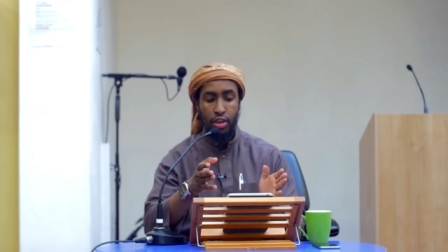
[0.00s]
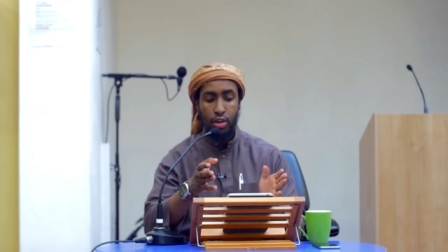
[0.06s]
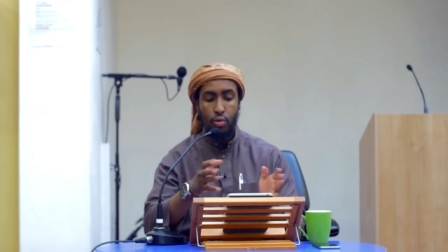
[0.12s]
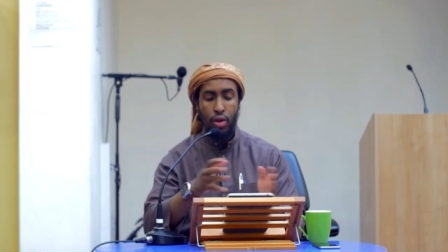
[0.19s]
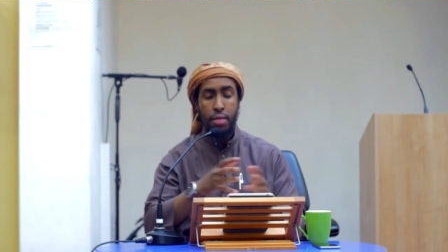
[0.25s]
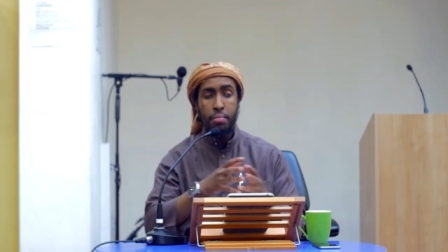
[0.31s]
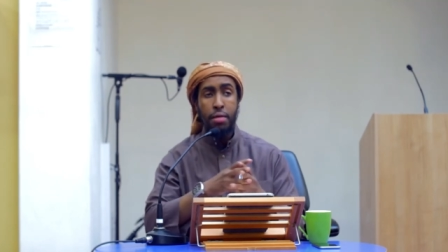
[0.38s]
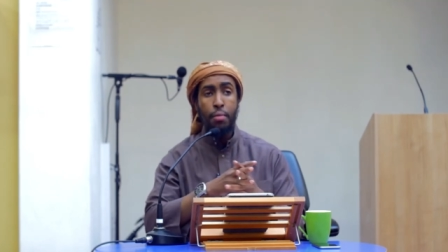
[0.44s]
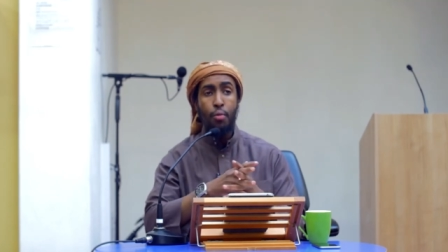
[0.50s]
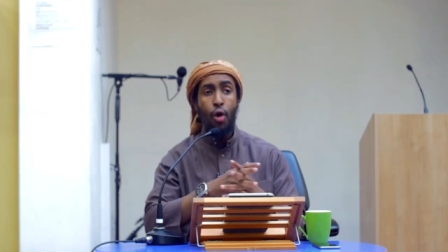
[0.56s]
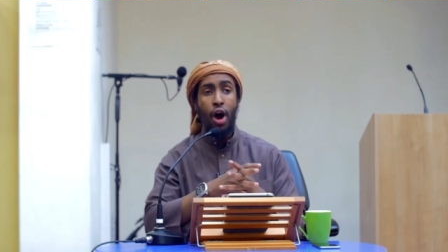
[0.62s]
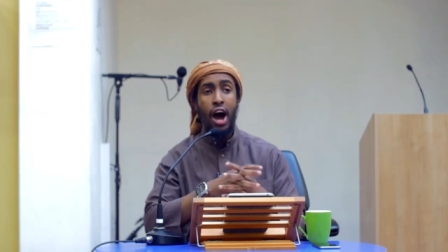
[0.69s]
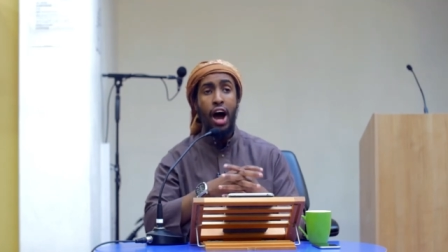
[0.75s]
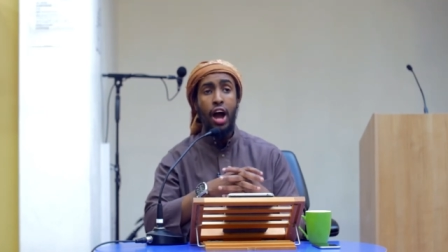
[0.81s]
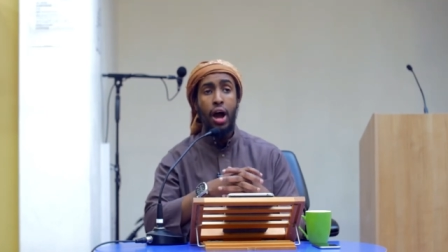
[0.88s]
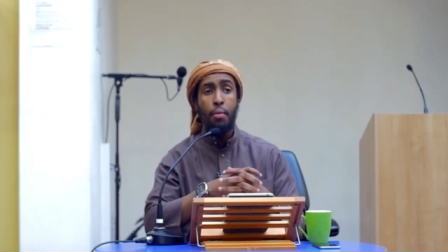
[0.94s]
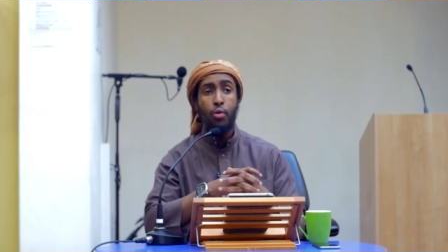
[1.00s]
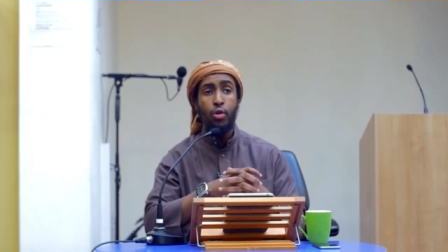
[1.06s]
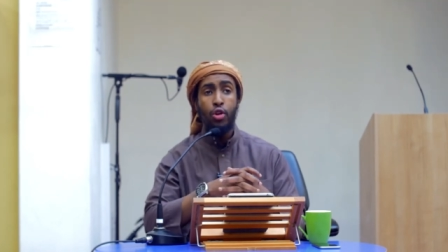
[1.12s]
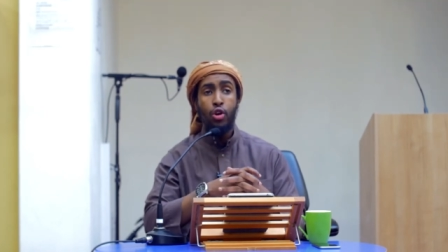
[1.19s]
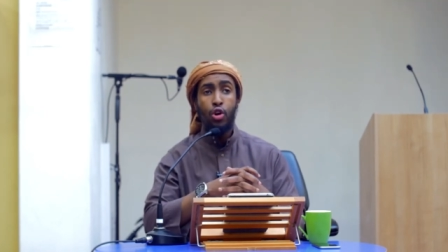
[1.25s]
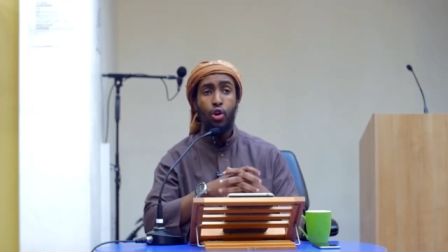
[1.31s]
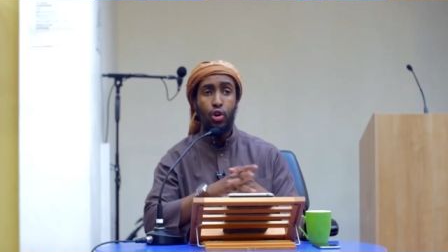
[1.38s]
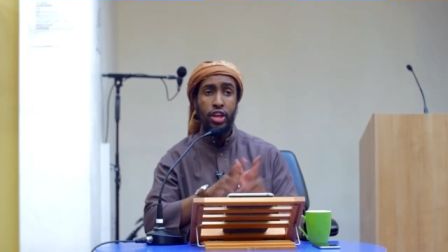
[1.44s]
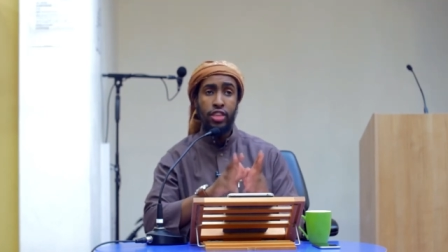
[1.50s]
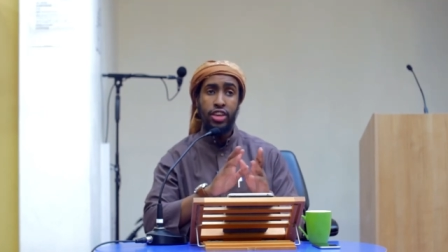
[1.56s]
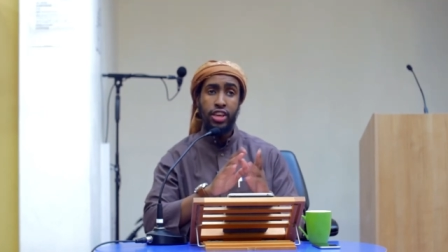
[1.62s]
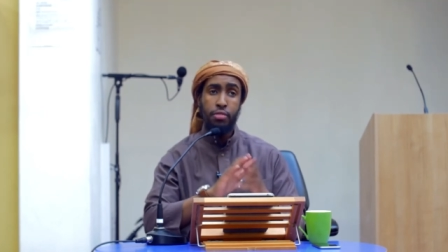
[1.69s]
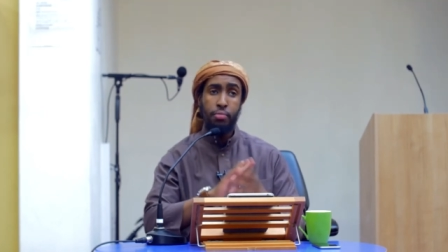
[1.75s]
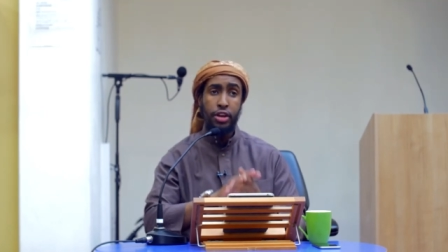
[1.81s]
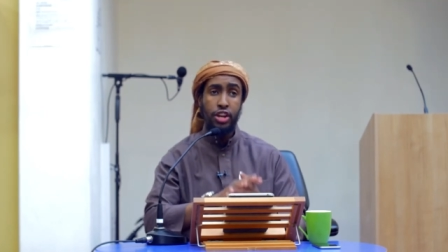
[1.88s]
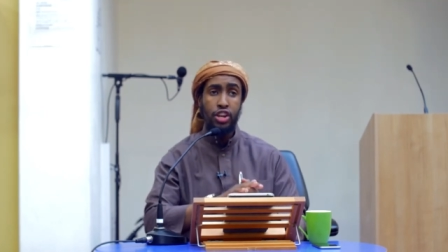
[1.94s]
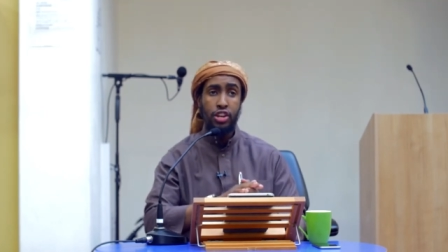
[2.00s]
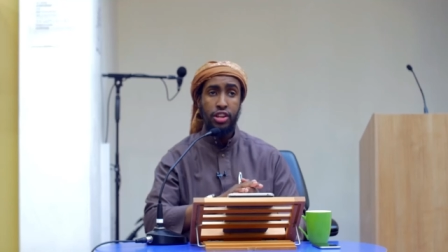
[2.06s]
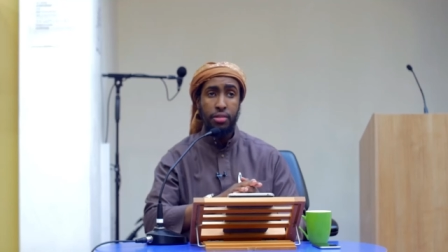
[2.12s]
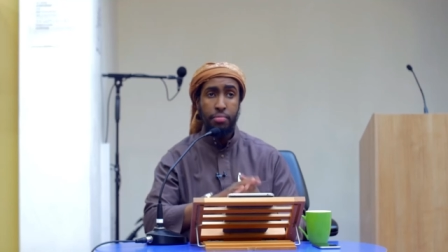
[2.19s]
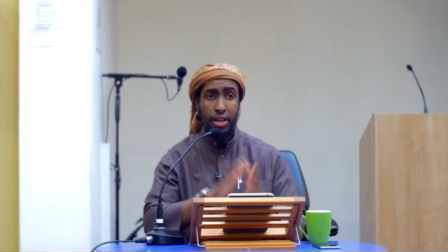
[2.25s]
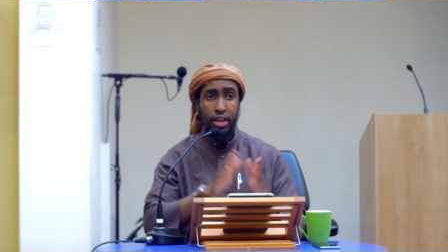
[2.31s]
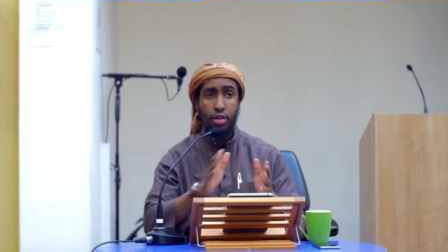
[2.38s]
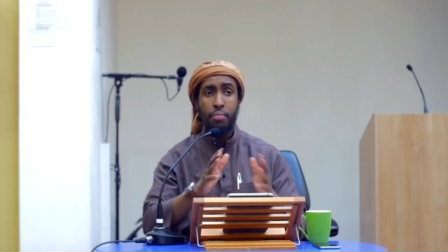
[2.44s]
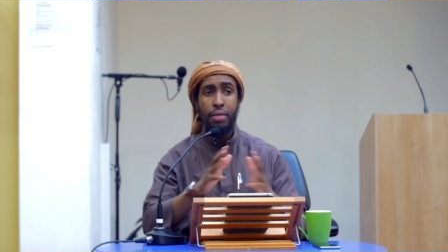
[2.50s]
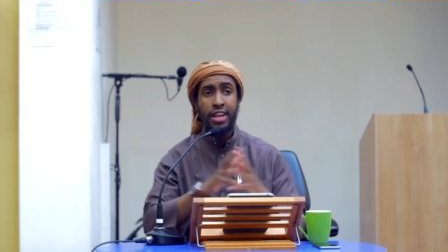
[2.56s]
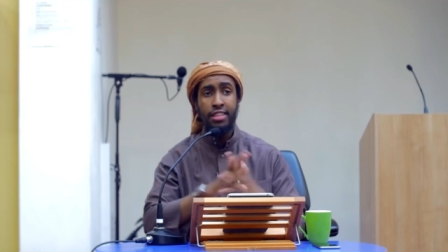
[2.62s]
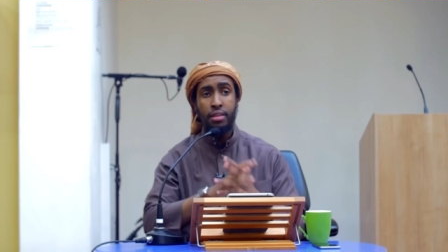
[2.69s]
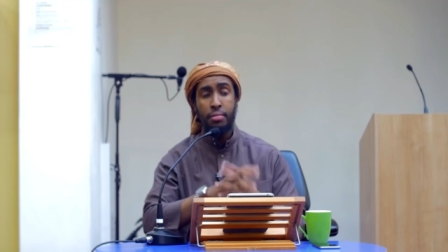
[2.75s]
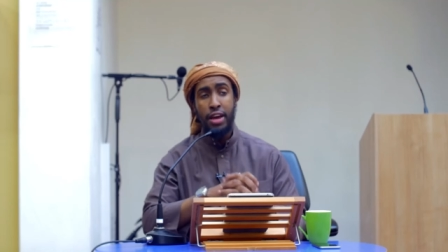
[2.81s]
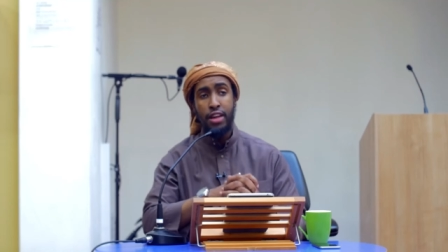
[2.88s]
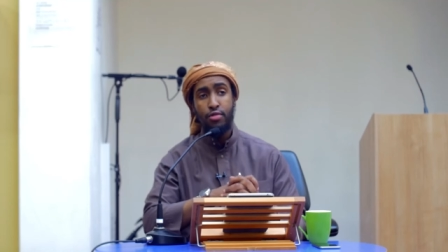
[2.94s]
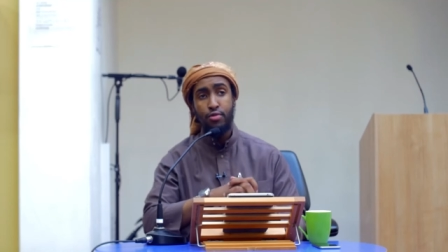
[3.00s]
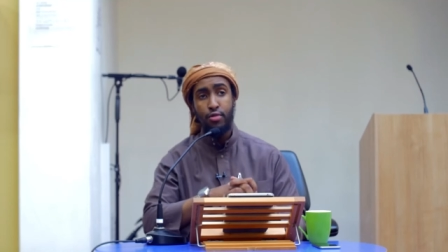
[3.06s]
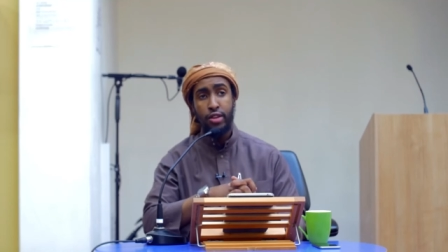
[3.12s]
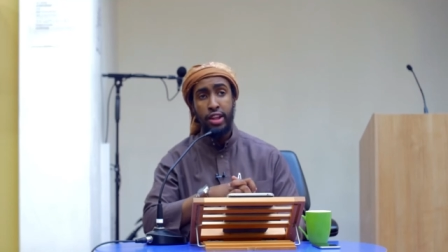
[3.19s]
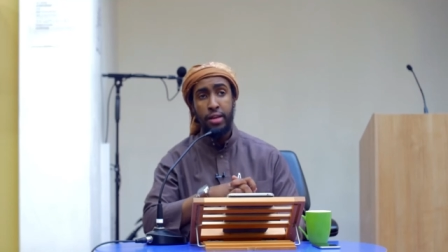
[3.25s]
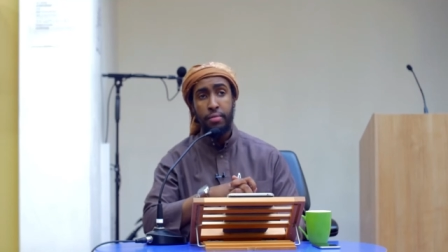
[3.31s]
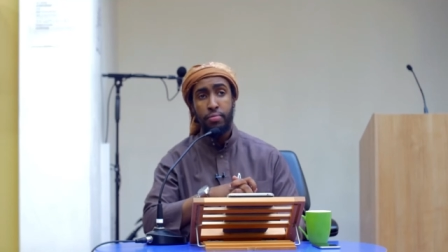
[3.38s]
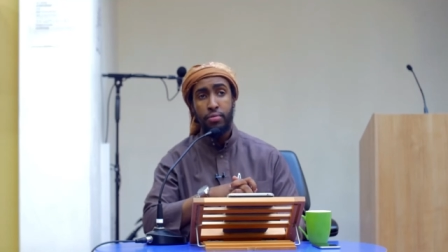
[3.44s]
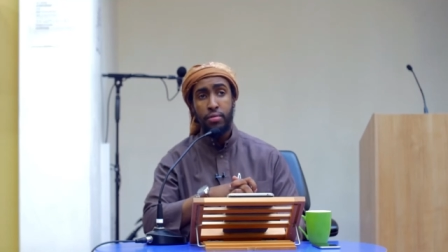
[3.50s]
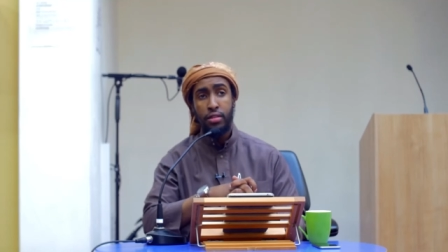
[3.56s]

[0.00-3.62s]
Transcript: or imma mu'aqabun, or either he's punished. Make your minds up Ahlul Sunnah.